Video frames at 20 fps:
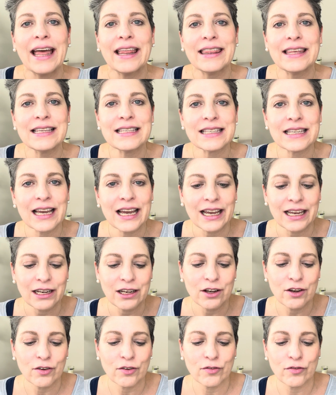this
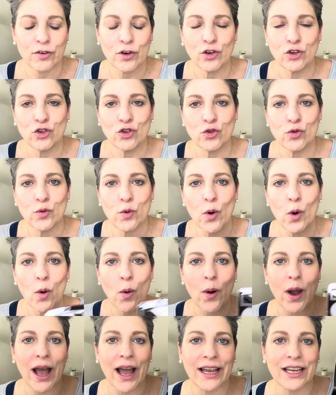kind of
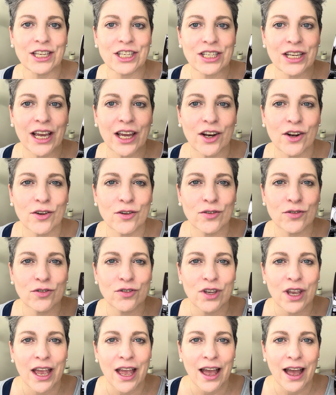duo
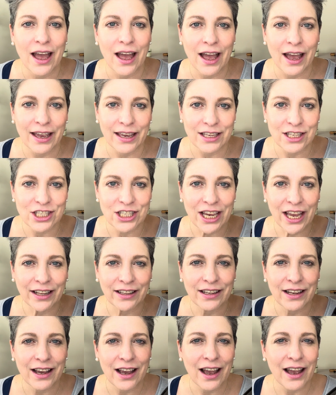eyeshadows in
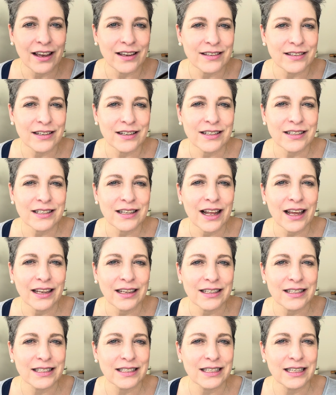Chantecaille, there's
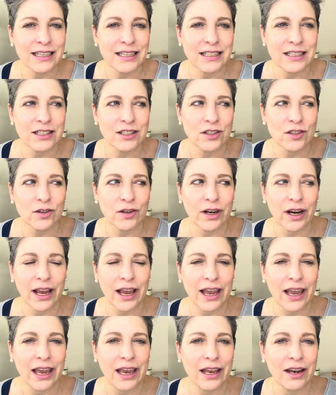like 6 or
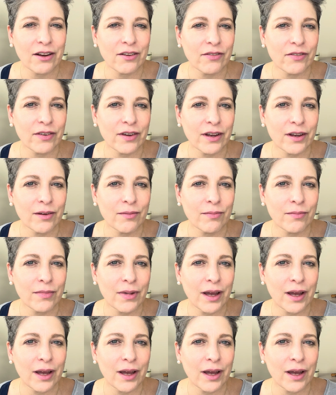8 of them.